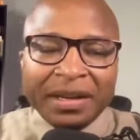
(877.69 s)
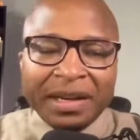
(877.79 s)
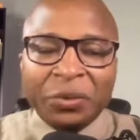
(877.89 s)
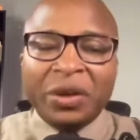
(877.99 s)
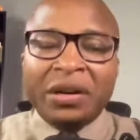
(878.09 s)

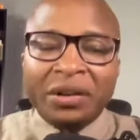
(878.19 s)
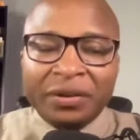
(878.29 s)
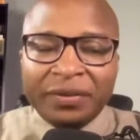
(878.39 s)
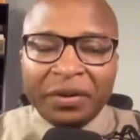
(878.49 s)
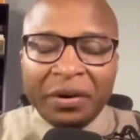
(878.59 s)
And he went a
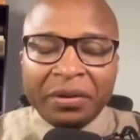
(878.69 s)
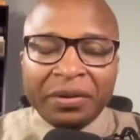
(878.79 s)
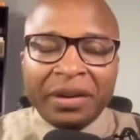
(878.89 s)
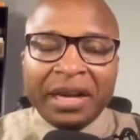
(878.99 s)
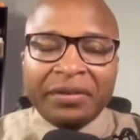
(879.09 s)
little
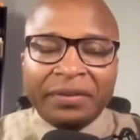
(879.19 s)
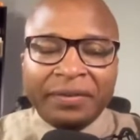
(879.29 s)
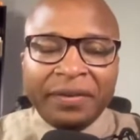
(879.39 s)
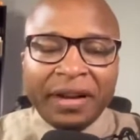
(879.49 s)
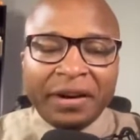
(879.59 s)
further and
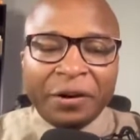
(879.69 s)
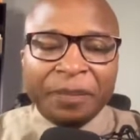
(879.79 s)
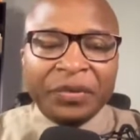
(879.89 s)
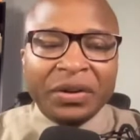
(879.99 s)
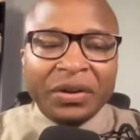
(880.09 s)

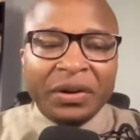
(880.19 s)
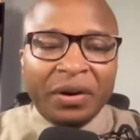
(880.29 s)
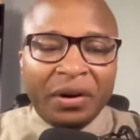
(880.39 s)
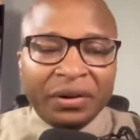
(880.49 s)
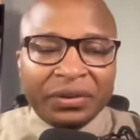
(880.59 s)
fell
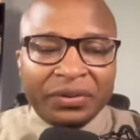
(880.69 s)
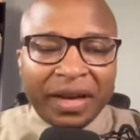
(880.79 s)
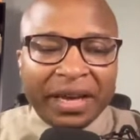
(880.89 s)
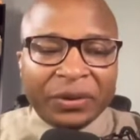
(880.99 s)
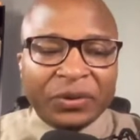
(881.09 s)
on his
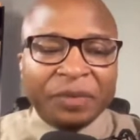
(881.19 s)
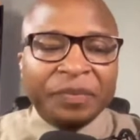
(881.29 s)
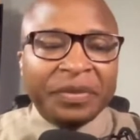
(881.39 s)
face